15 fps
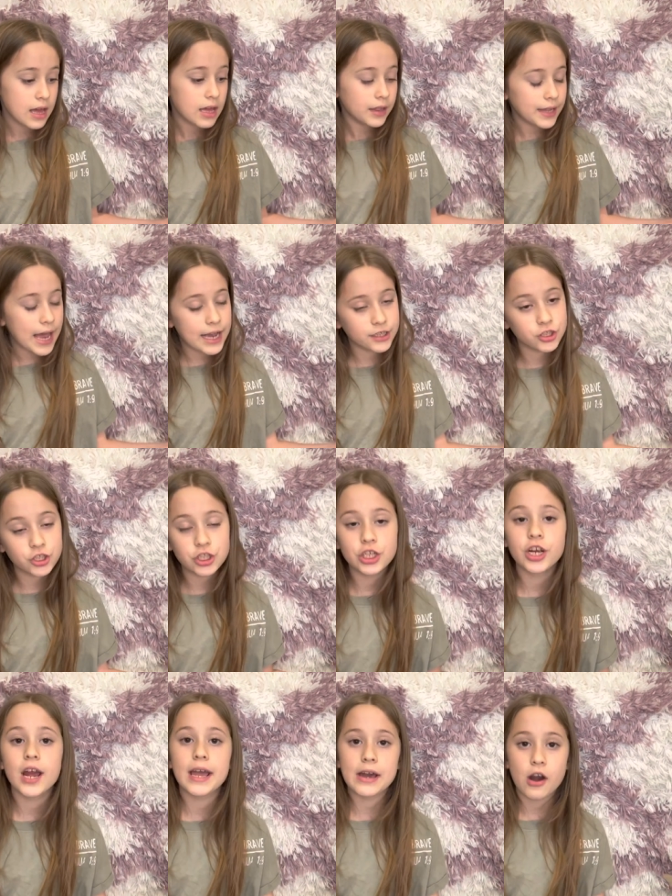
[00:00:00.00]
Last year
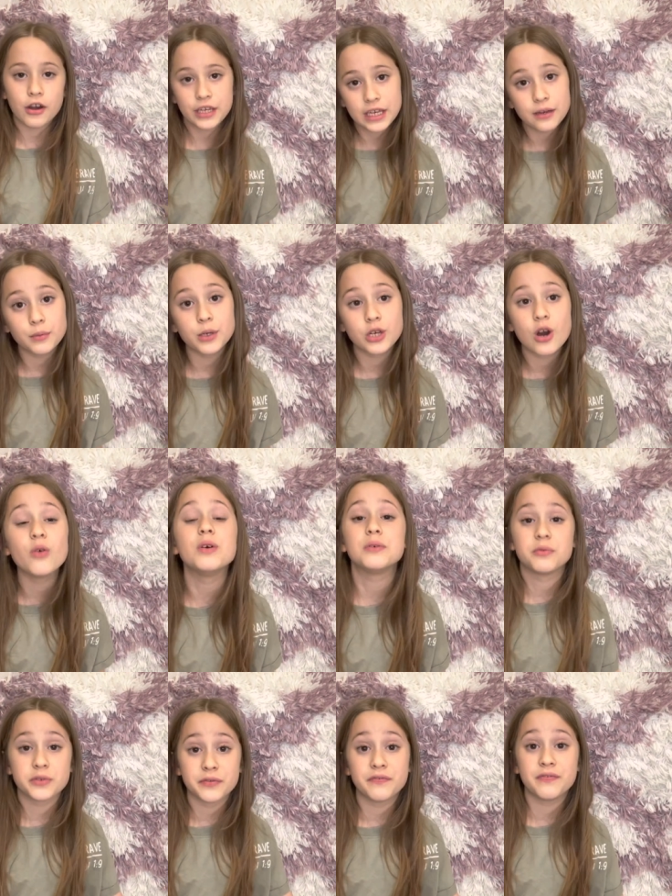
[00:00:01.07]
I got KiwiCo. It
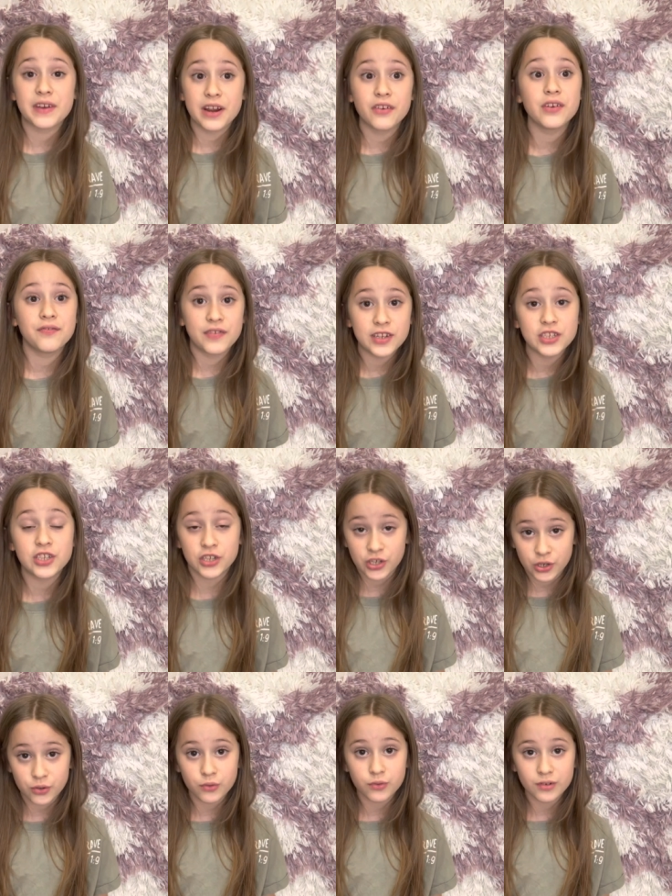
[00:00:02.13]
was very fun
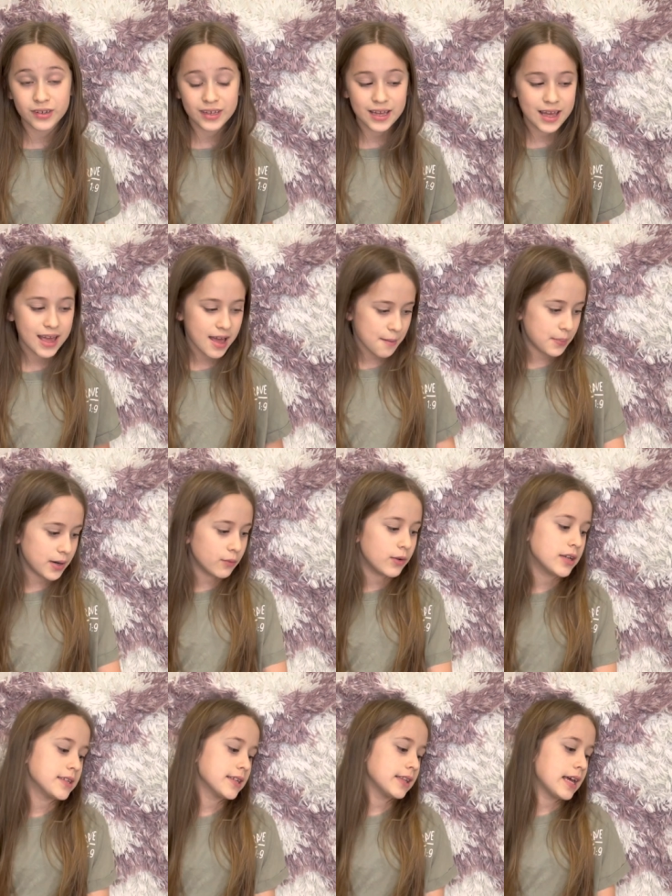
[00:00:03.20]
too, but it
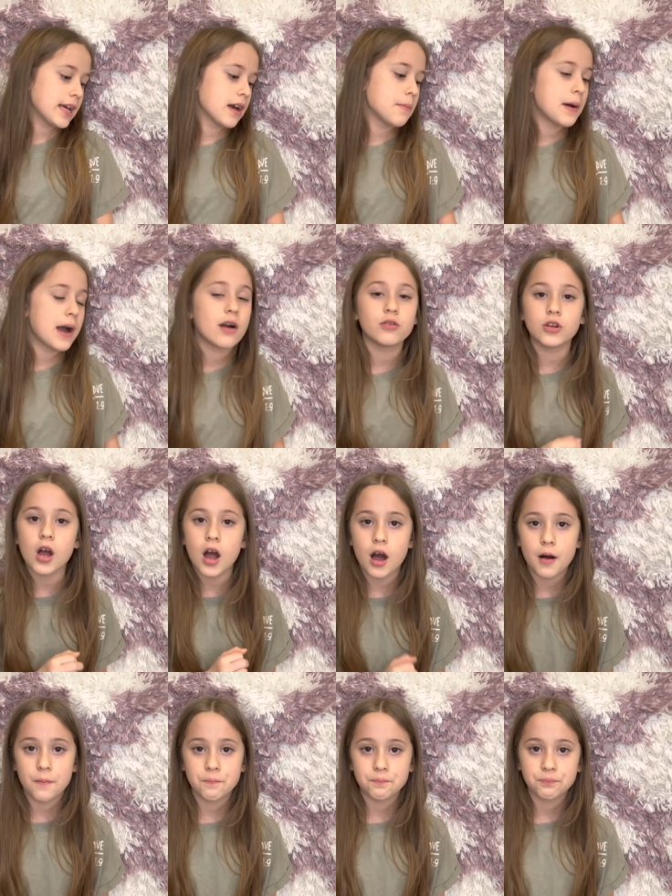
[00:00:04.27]
wasn't like about
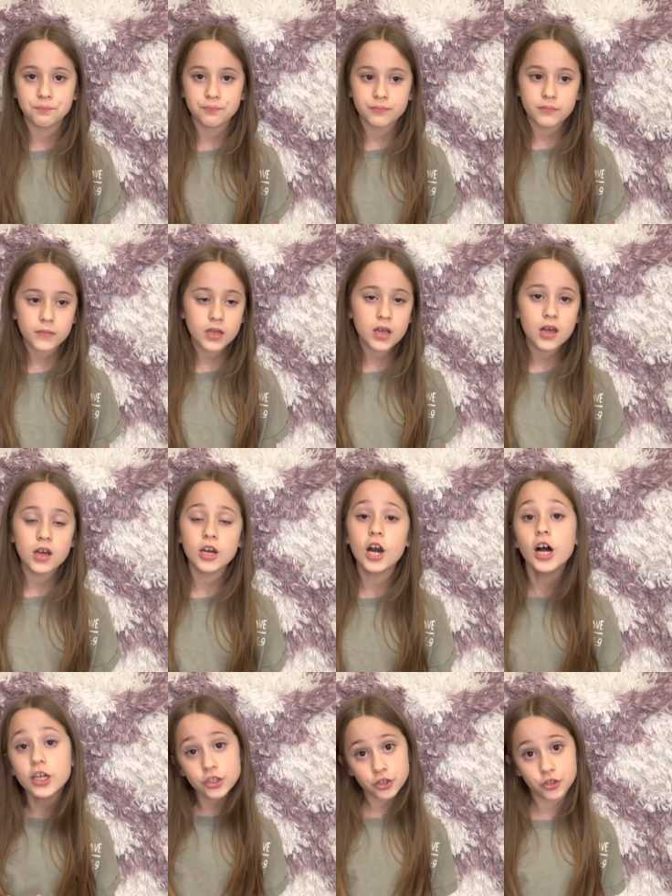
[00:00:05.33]

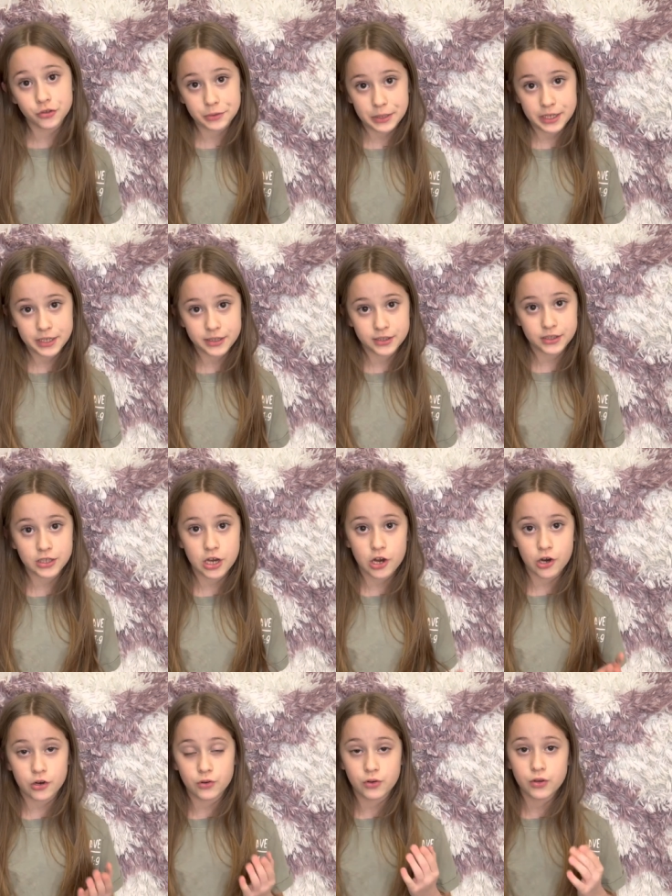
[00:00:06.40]
countries.
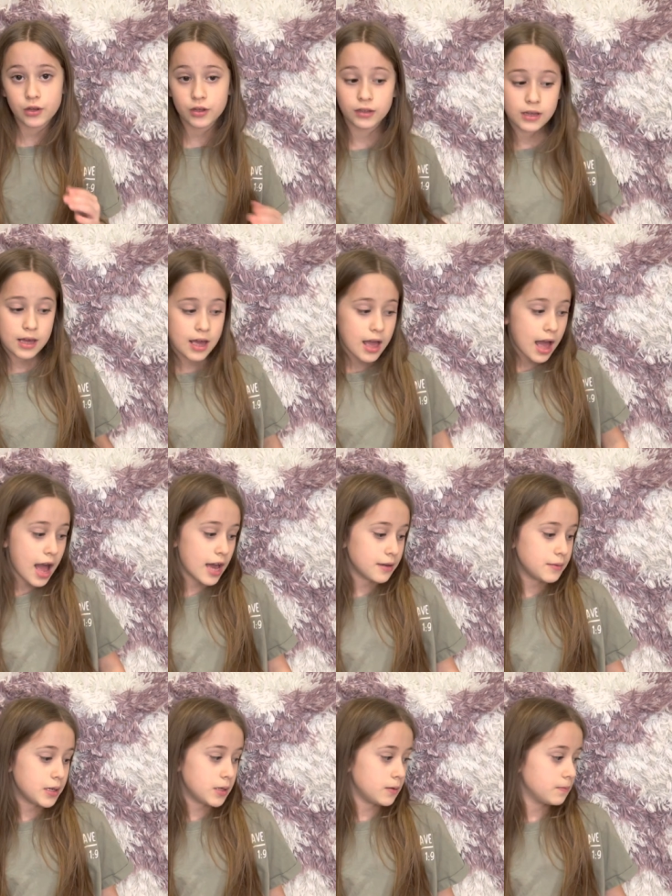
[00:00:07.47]
So, I
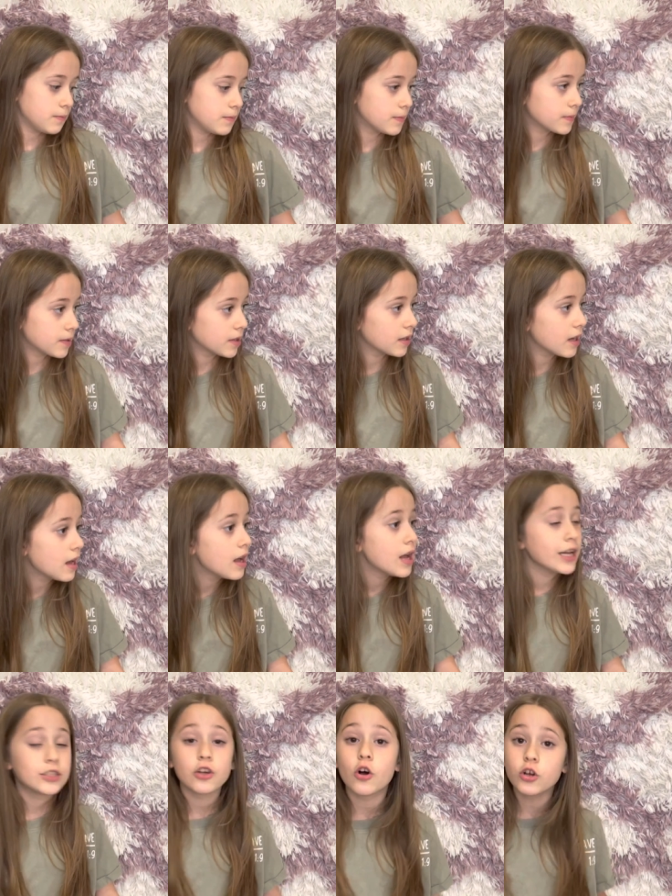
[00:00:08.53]
mean,
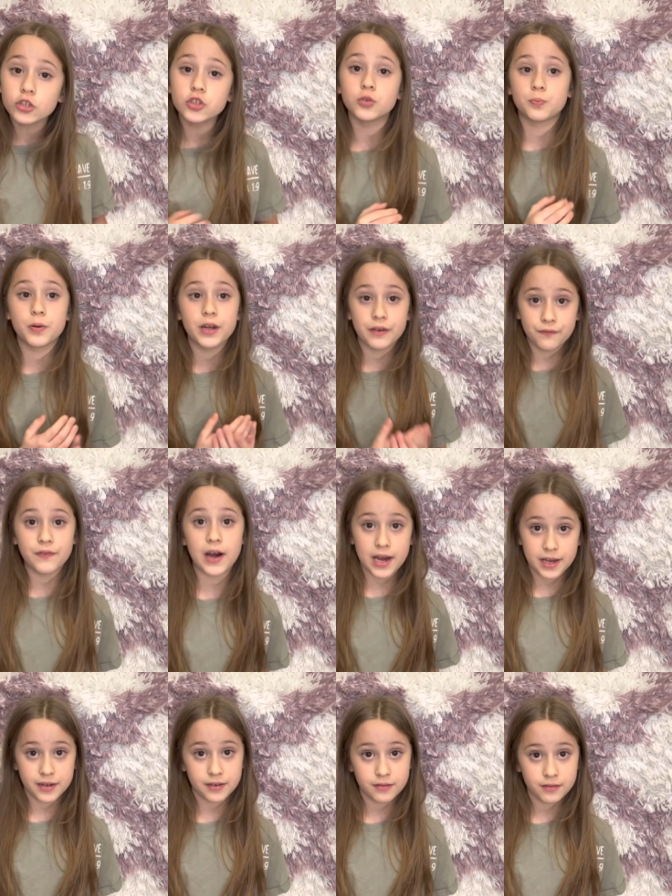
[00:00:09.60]
it's also pretty fun.
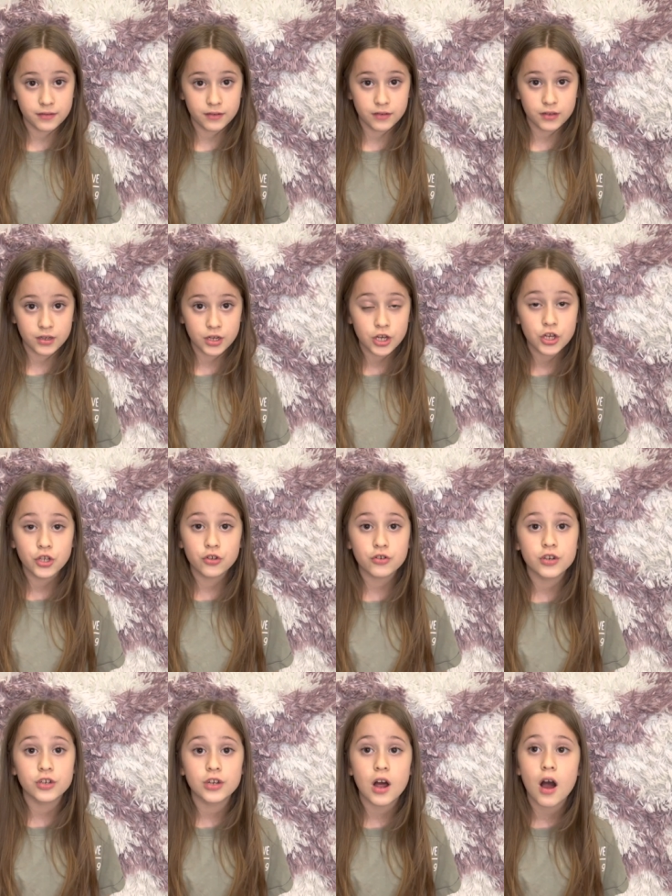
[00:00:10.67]
You
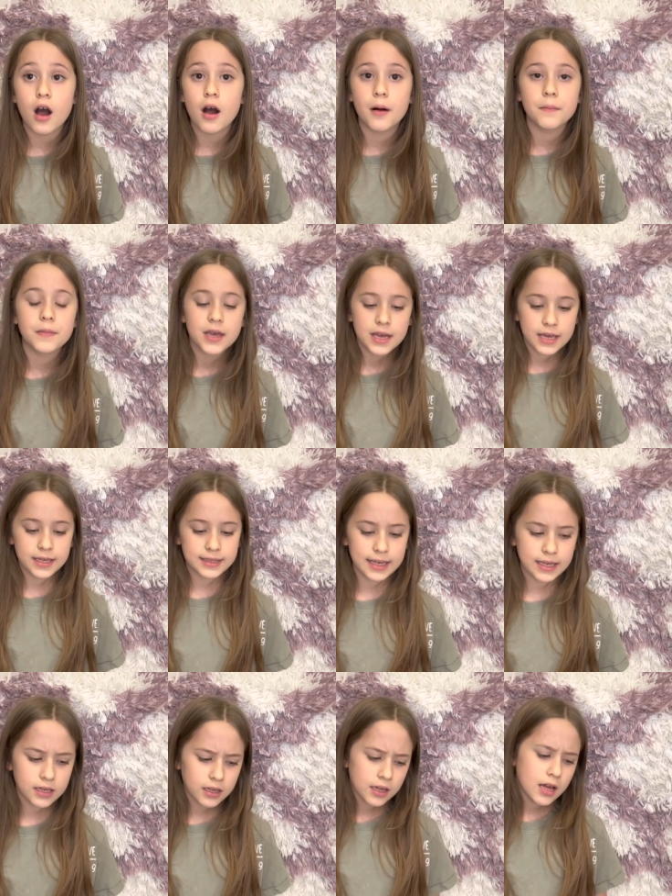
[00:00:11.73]
could it's like
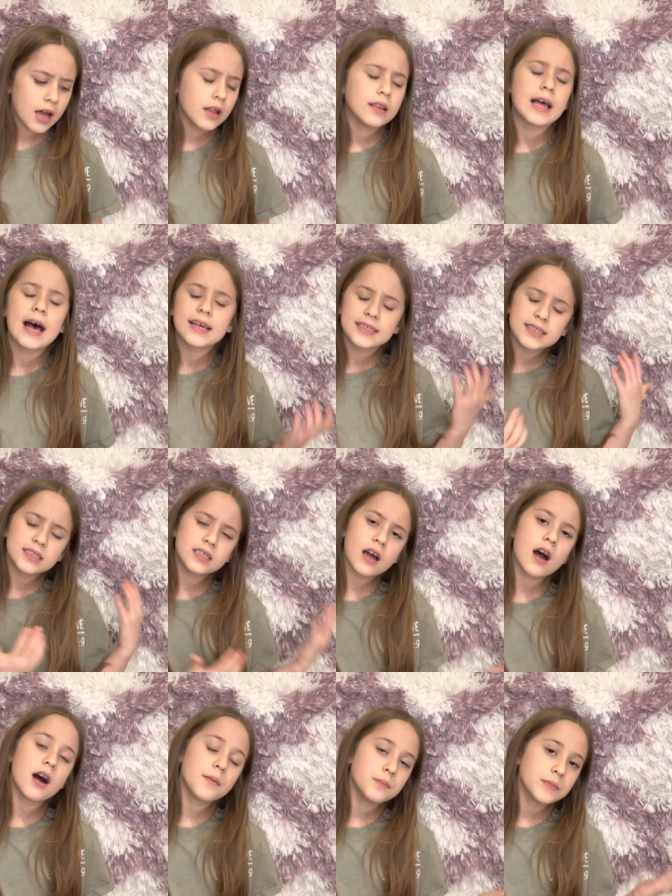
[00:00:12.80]
last
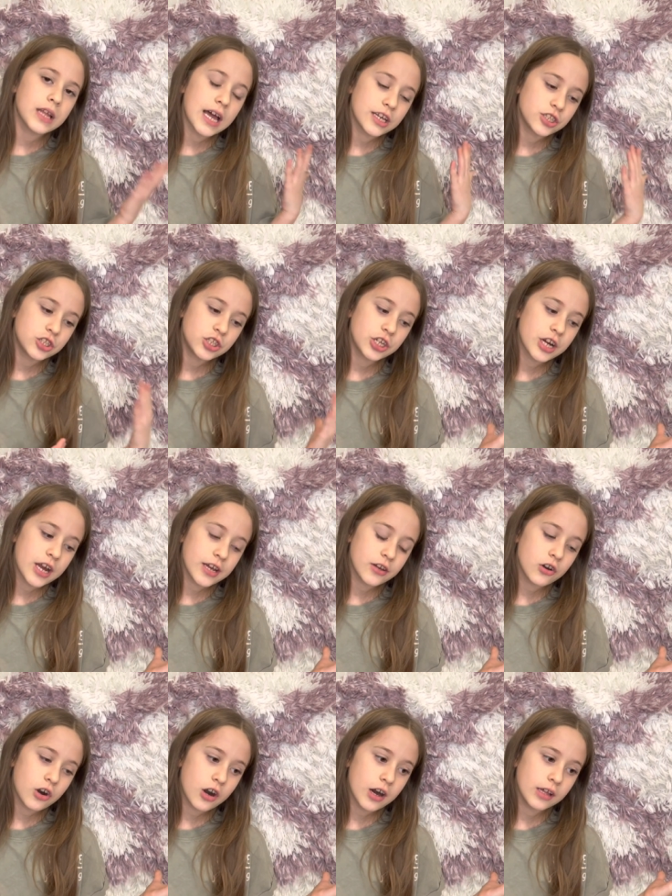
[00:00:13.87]
year I
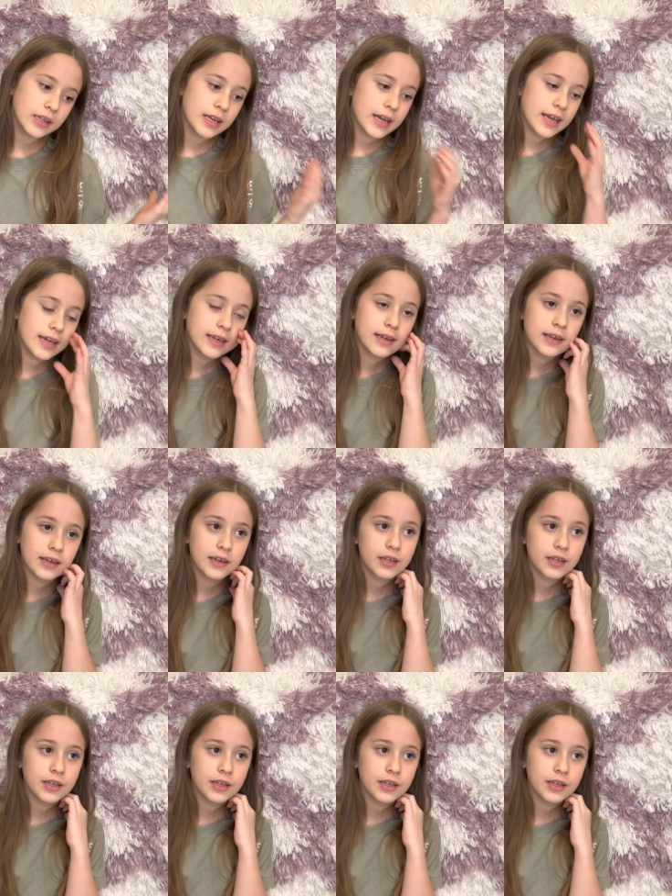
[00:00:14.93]
got like